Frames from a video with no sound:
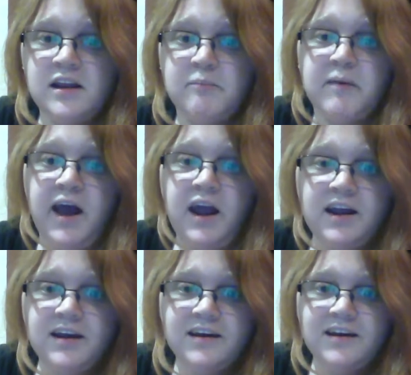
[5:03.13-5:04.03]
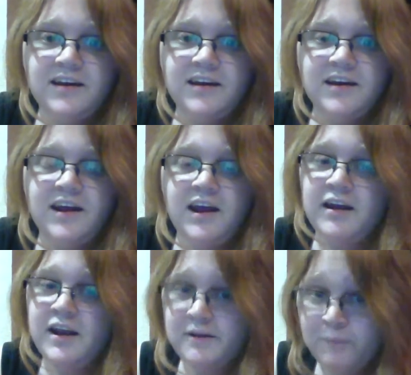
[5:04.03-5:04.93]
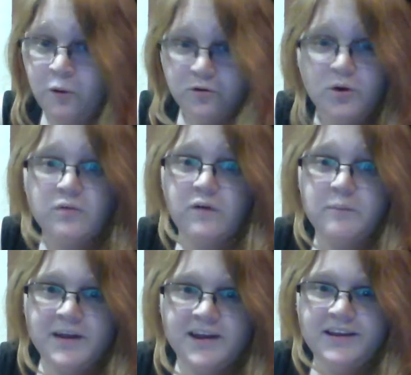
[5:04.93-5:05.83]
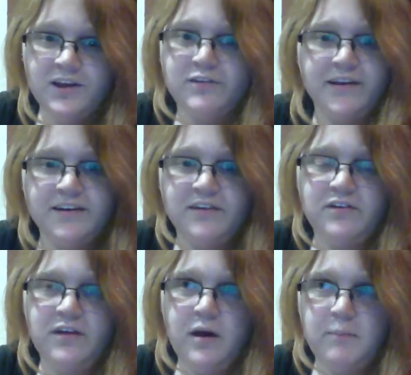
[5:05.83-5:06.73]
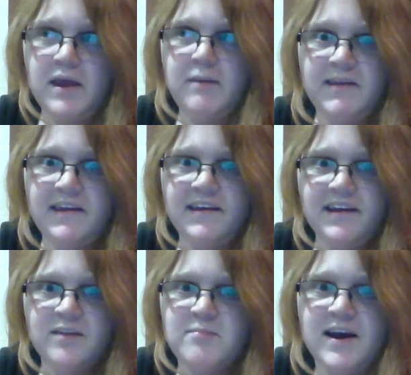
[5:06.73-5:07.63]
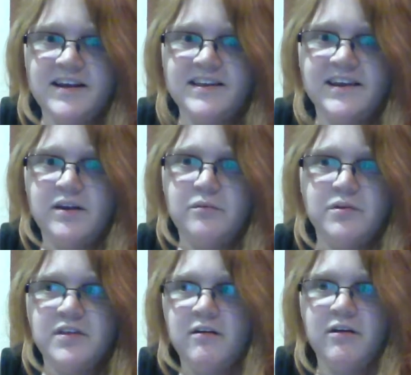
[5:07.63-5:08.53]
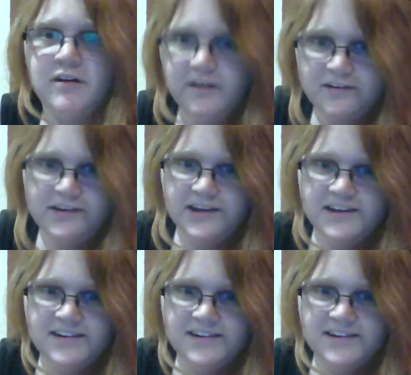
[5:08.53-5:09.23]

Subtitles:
back and getting pulled over because it looks like there's a baby in the back seat without a car seat.